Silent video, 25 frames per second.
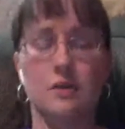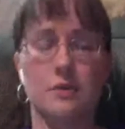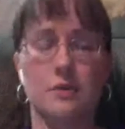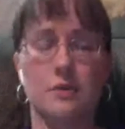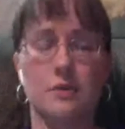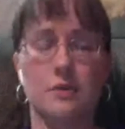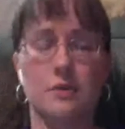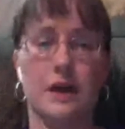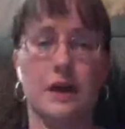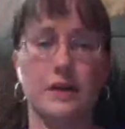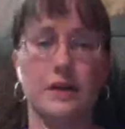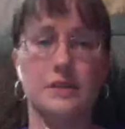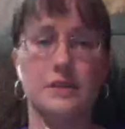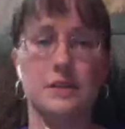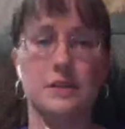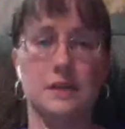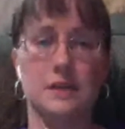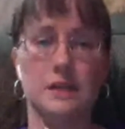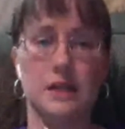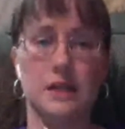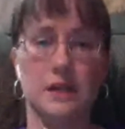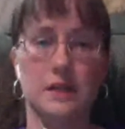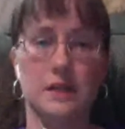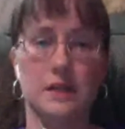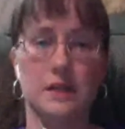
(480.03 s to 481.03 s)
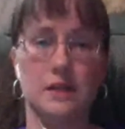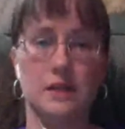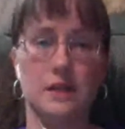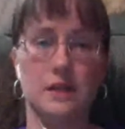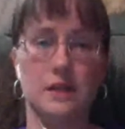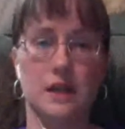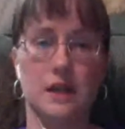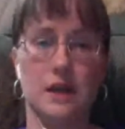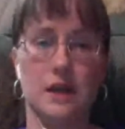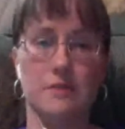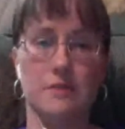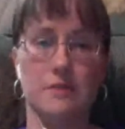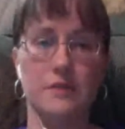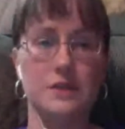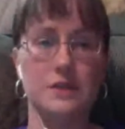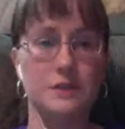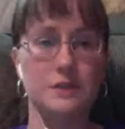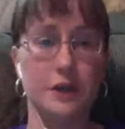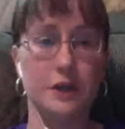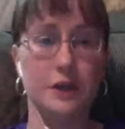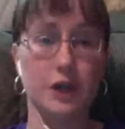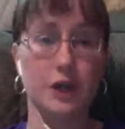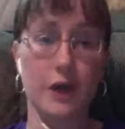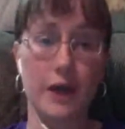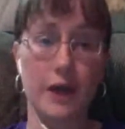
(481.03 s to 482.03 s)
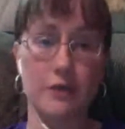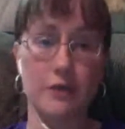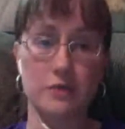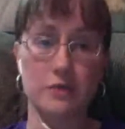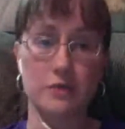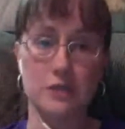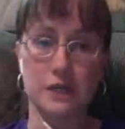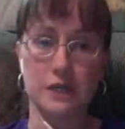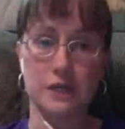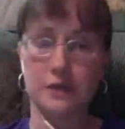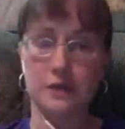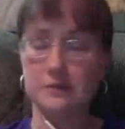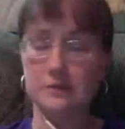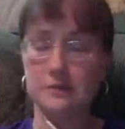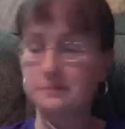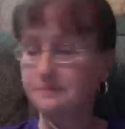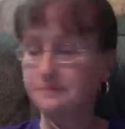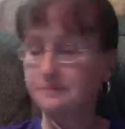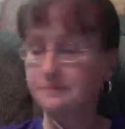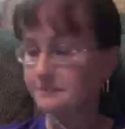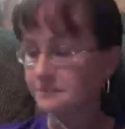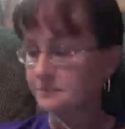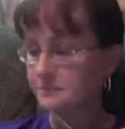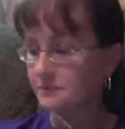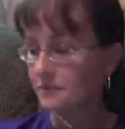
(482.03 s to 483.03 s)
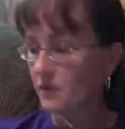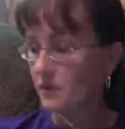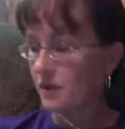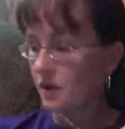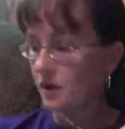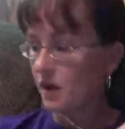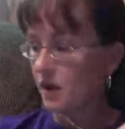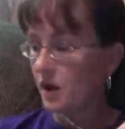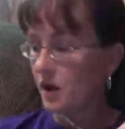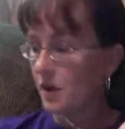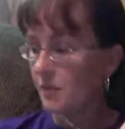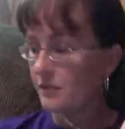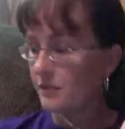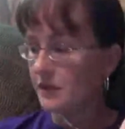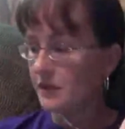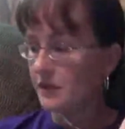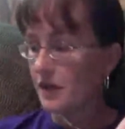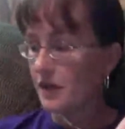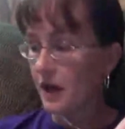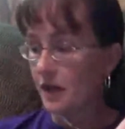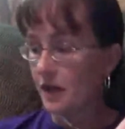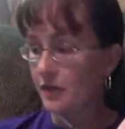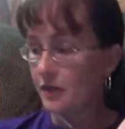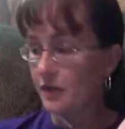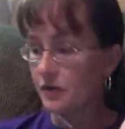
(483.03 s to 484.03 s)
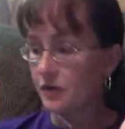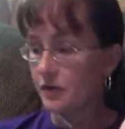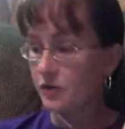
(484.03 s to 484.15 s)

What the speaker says: relax at the end of the day. It's very grounding. The other